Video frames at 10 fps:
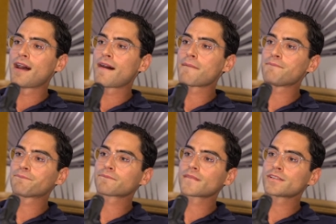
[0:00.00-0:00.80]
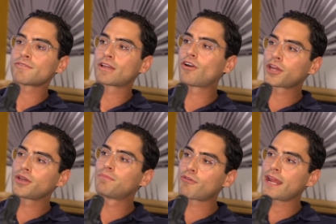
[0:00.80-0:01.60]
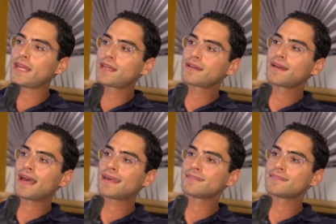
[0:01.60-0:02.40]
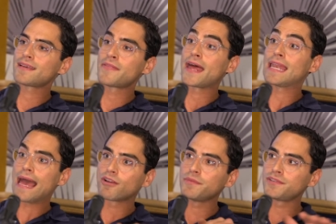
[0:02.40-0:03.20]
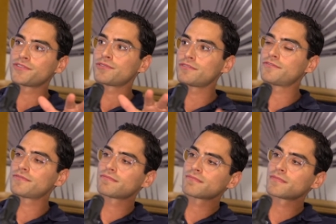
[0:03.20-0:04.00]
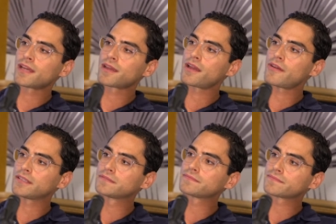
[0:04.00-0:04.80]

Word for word: Um, so I got a good break, and and that allowed me to sort of get going.